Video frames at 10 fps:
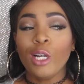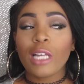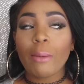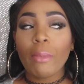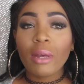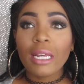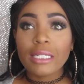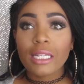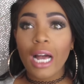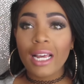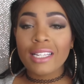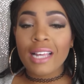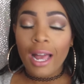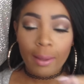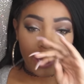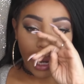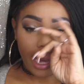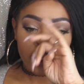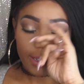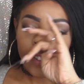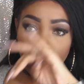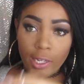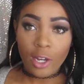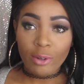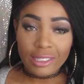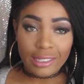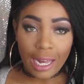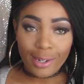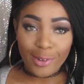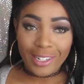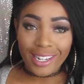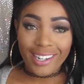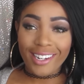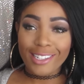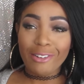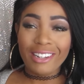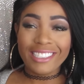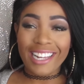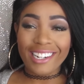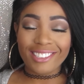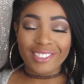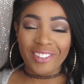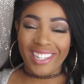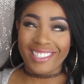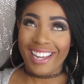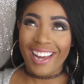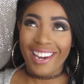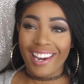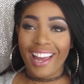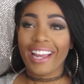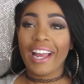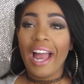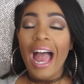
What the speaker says: So I remember he's cutting his eye at me like, what the fuck, you don't eat salad on your, you don't eat salad, you don't eat salad, like,